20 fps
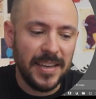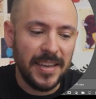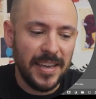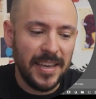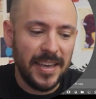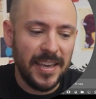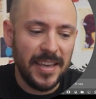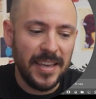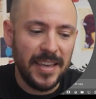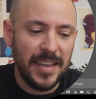
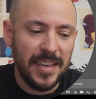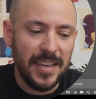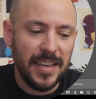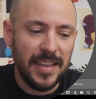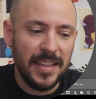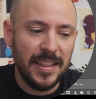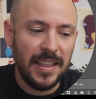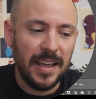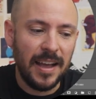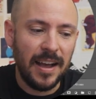
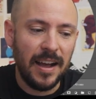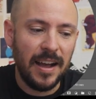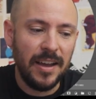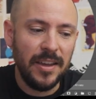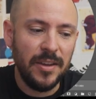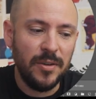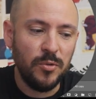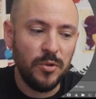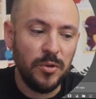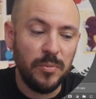and
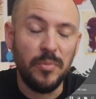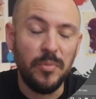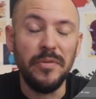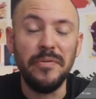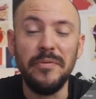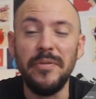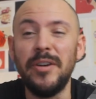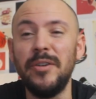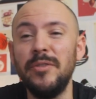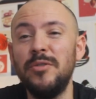I would
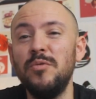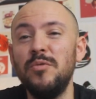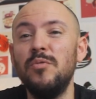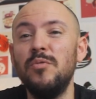prefer to